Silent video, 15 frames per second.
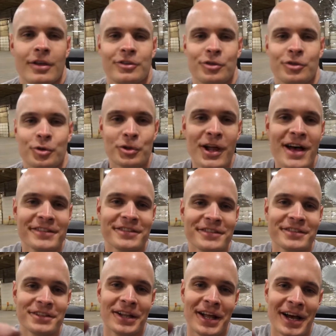So glass
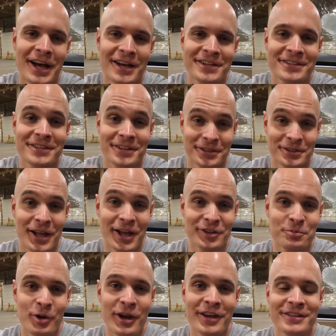is glass and glass
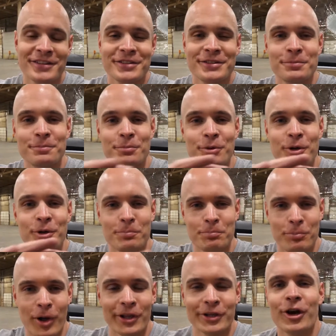breaks, but
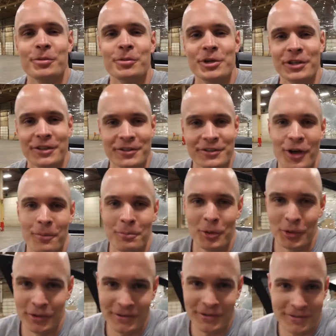polycarbonate can stop
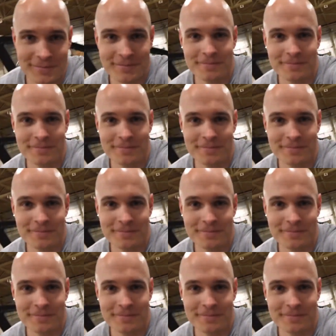bullets.